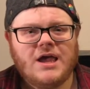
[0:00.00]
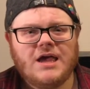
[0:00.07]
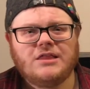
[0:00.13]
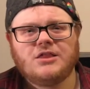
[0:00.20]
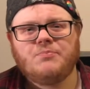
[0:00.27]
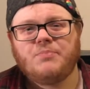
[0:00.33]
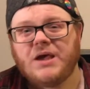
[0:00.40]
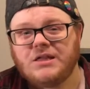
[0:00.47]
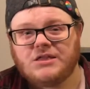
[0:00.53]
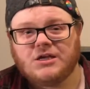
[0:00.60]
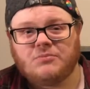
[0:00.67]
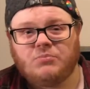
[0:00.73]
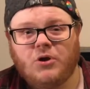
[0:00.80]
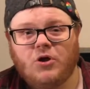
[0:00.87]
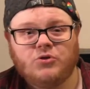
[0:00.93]
It's a basic
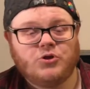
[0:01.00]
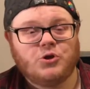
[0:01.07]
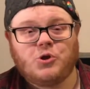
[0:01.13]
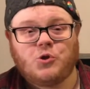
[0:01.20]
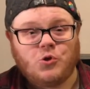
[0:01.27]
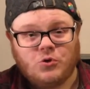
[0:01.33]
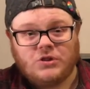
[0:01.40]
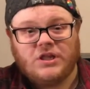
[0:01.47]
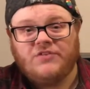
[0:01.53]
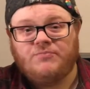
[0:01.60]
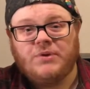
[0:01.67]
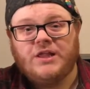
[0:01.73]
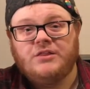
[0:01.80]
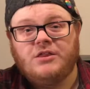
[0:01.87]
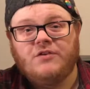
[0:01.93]
plot that should leave
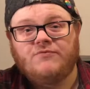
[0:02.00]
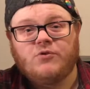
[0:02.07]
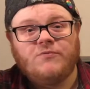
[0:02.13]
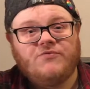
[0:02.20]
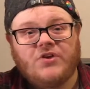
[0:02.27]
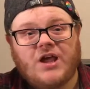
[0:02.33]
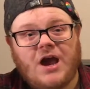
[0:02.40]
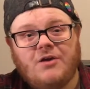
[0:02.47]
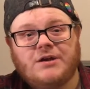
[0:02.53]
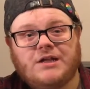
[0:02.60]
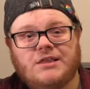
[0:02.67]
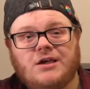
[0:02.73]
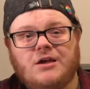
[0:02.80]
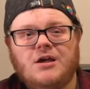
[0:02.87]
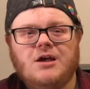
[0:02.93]
plenty of room for
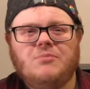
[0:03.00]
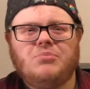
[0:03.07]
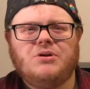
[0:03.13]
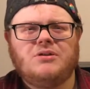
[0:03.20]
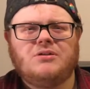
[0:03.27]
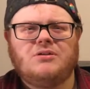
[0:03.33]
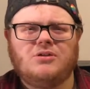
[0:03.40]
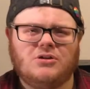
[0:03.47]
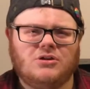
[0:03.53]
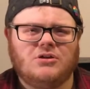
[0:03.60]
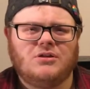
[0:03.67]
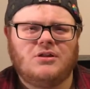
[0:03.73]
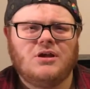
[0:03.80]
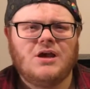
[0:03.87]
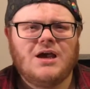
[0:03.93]
character, but
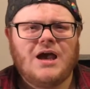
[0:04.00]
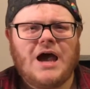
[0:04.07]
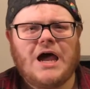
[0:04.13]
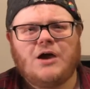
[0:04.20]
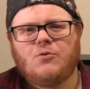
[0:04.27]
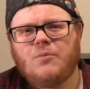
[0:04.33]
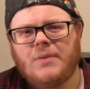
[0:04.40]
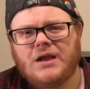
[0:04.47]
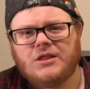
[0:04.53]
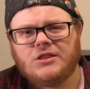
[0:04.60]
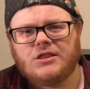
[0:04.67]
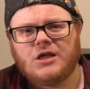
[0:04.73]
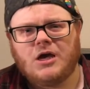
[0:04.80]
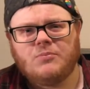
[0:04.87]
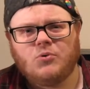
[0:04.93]
doesn't. Aquaman and
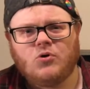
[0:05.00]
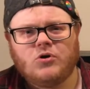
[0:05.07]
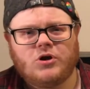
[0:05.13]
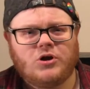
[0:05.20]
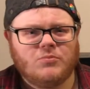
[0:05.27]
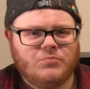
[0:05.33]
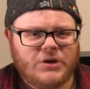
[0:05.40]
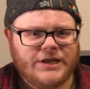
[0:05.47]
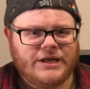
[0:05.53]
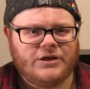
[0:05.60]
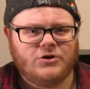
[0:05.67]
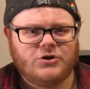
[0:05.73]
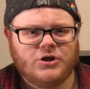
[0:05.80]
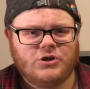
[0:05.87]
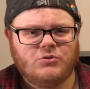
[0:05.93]
Cyborg are completely
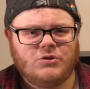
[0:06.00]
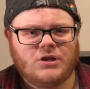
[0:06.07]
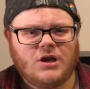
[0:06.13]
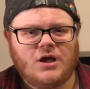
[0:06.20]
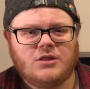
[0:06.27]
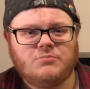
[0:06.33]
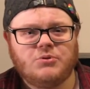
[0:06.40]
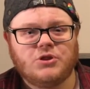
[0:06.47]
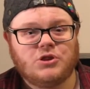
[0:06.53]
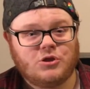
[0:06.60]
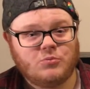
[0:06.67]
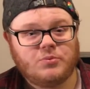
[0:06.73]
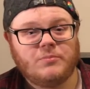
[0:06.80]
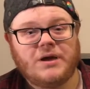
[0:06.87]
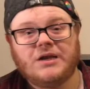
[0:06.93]
underutilised, but
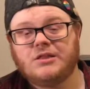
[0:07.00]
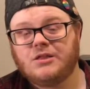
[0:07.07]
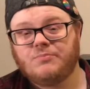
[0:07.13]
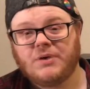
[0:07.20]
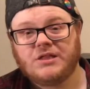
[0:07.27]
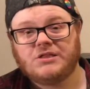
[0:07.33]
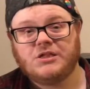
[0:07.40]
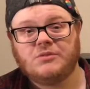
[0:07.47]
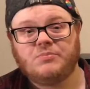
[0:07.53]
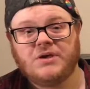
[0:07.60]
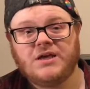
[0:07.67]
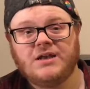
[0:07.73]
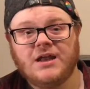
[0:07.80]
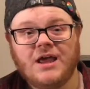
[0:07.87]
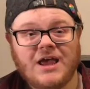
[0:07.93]
Superman is the best he's
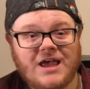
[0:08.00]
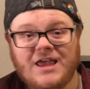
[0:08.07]
been.